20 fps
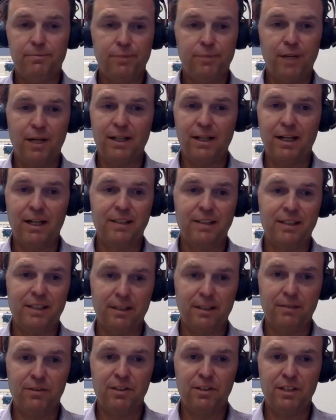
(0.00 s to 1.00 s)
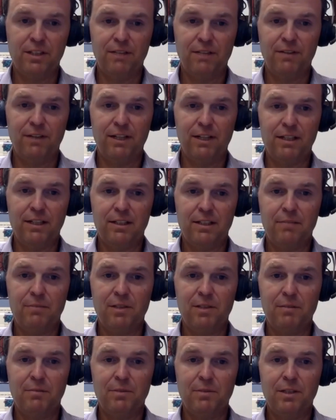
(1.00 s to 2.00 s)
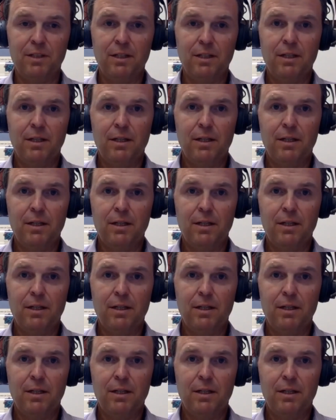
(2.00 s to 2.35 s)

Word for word: prognostic of significant symptoms,